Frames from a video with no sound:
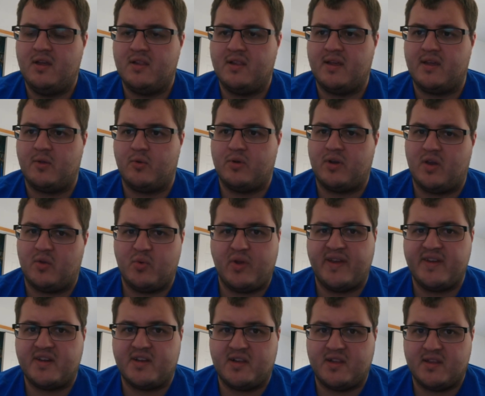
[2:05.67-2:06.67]
Like when I
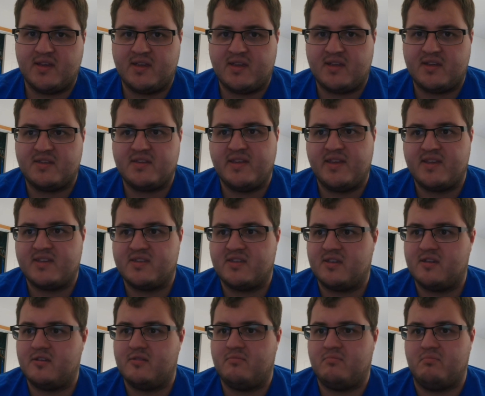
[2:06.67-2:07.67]
right click, it takes a
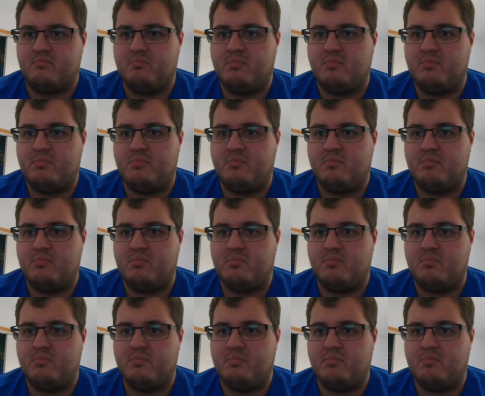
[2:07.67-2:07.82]
good